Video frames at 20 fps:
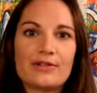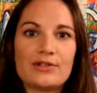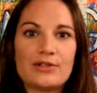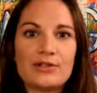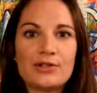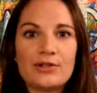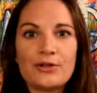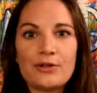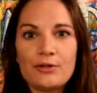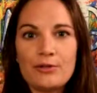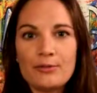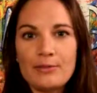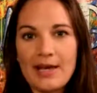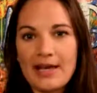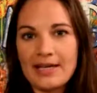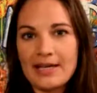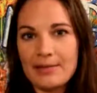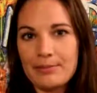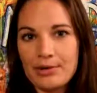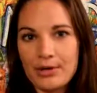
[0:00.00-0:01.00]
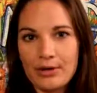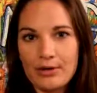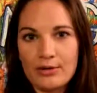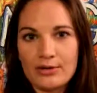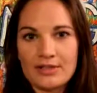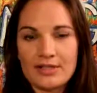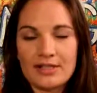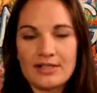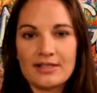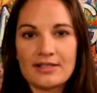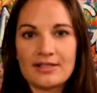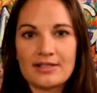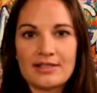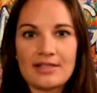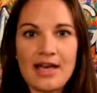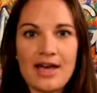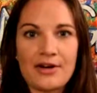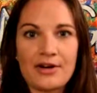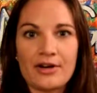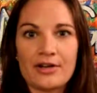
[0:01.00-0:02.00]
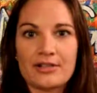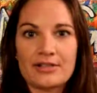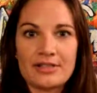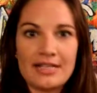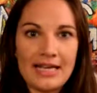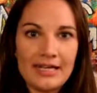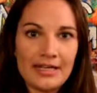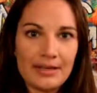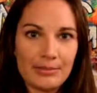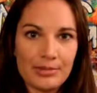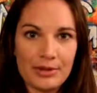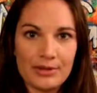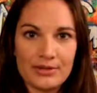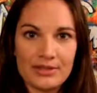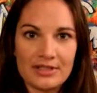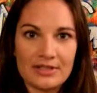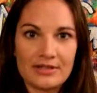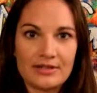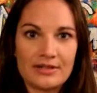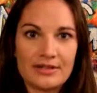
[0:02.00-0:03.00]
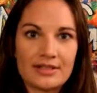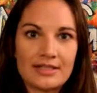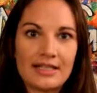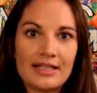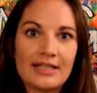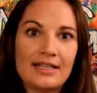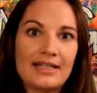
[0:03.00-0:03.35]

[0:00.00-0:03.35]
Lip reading: too many poses that are standing poses